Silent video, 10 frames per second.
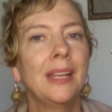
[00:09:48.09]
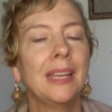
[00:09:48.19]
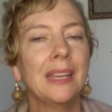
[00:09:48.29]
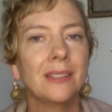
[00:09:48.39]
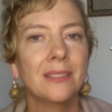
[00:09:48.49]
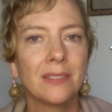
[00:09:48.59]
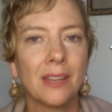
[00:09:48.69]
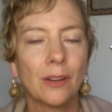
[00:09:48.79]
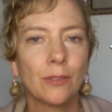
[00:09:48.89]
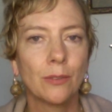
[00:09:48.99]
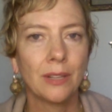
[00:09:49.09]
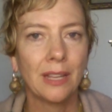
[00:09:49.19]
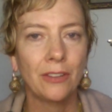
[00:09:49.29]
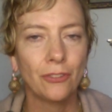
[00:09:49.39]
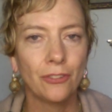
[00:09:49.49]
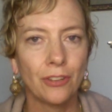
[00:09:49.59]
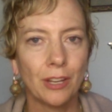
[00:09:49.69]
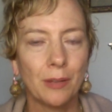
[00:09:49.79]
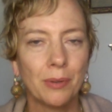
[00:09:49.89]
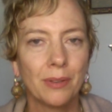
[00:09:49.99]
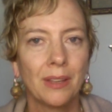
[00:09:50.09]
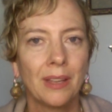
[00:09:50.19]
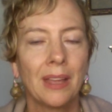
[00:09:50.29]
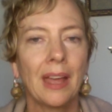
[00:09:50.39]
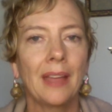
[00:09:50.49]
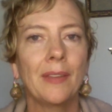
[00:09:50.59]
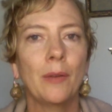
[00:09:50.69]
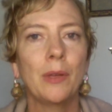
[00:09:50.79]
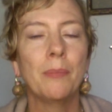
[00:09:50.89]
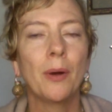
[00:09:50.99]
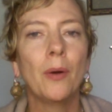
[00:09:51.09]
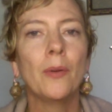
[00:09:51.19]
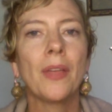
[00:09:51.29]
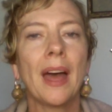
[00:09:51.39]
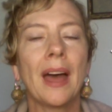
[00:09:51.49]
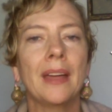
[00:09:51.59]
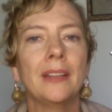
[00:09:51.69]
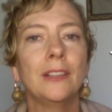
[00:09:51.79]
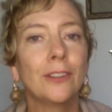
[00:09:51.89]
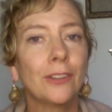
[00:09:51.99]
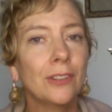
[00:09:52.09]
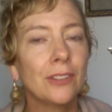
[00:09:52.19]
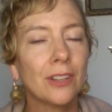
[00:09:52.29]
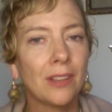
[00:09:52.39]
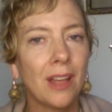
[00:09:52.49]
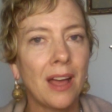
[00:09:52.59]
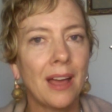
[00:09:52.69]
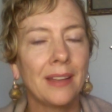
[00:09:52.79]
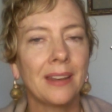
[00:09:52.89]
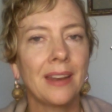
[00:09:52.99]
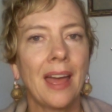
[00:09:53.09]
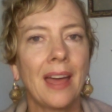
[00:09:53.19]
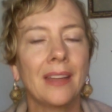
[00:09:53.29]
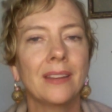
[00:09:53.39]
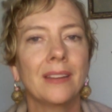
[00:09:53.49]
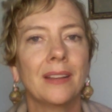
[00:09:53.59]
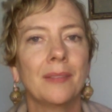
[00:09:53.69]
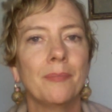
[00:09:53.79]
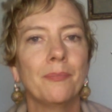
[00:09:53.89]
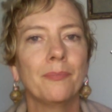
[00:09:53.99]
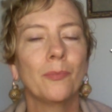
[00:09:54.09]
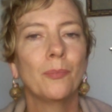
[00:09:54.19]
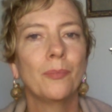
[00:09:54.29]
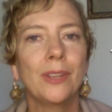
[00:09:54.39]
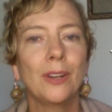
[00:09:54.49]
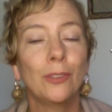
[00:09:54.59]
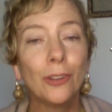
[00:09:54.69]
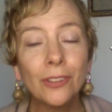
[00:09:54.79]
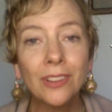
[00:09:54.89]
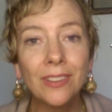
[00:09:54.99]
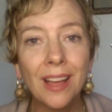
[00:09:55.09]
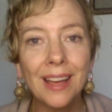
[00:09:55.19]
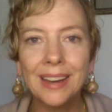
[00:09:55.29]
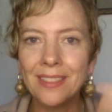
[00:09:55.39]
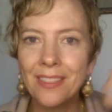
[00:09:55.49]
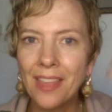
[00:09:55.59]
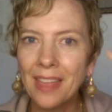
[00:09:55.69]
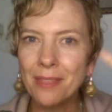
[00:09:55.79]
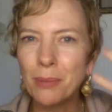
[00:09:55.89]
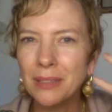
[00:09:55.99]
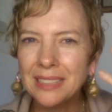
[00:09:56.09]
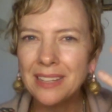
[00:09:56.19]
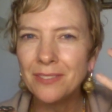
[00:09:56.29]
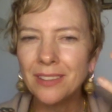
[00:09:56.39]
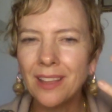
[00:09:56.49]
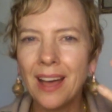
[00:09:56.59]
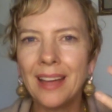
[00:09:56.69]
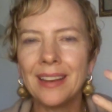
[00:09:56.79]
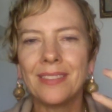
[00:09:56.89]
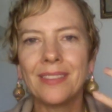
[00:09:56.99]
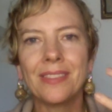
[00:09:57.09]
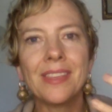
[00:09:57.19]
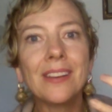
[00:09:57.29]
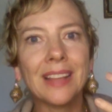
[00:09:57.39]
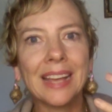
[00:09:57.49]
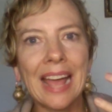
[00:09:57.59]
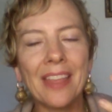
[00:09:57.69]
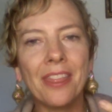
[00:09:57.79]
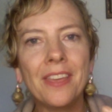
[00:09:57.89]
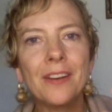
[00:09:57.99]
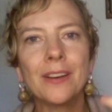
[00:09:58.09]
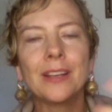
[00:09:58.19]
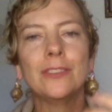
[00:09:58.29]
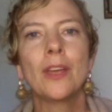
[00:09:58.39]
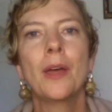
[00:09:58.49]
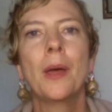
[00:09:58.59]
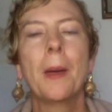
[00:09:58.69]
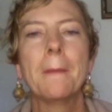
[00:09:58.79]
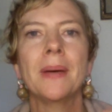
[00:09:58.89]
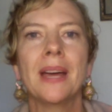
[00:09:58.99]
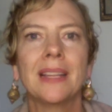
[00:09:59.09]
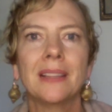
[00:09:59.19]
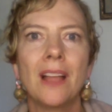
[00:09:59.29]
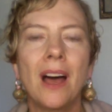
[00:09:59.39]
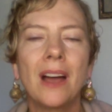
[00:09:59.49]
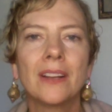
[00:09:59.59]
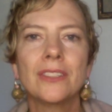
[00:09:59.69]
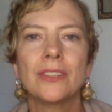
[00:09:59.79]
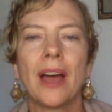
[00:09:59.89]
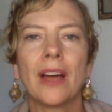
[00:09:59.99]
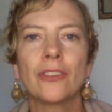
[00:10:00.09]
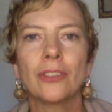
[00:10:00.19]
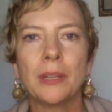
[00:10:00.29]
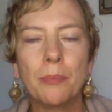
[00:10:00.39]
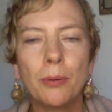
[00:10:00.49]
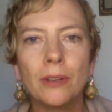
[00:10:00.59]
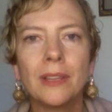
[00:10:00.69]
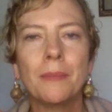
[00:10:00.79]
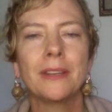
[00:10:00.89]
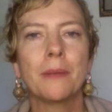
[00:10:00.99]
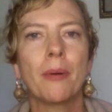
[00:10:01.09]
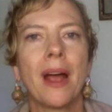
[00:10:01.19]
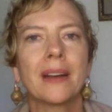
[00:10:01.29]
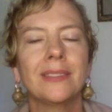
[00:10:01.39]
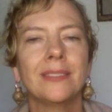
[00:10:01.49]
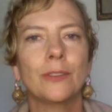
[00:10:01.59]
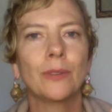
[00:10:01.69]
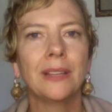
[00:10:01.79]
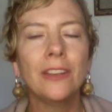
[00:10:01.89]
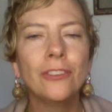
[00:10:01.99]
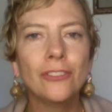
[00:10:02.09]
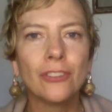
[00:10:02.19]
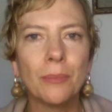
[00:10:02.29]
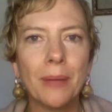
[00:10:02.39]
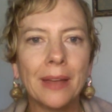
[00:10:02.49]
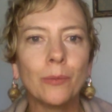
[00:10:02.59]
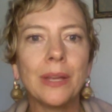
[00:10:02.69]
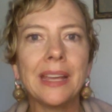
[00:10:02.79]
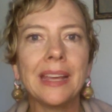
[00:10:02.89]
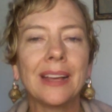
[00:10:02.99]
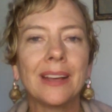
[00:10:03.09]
in sacred relationship and that we both had learned a lot and had um, you know learned a lot and and believed a lot and the- like had theories but had longed to actually put them into practice in relationship and we